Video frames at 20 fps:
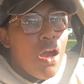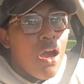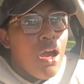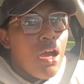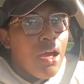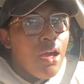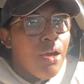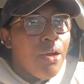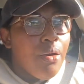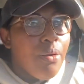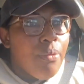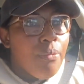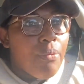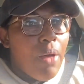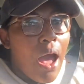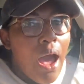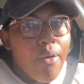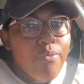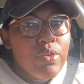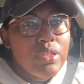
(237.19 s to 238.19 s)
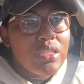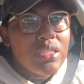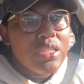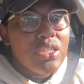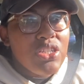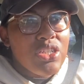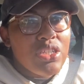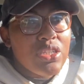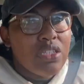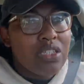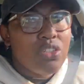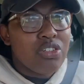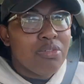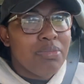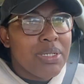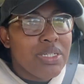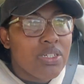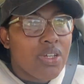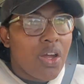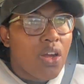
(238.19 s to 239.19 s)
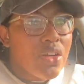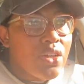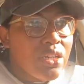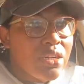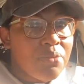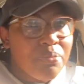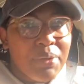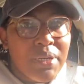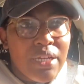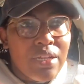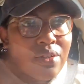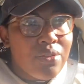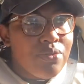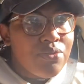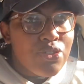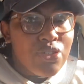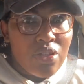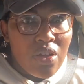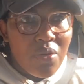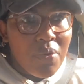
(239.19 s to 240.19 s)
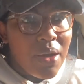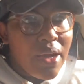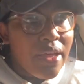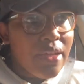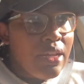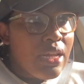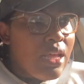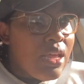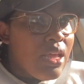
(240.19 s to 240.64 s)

Obviously she's a little bit darker, but so what?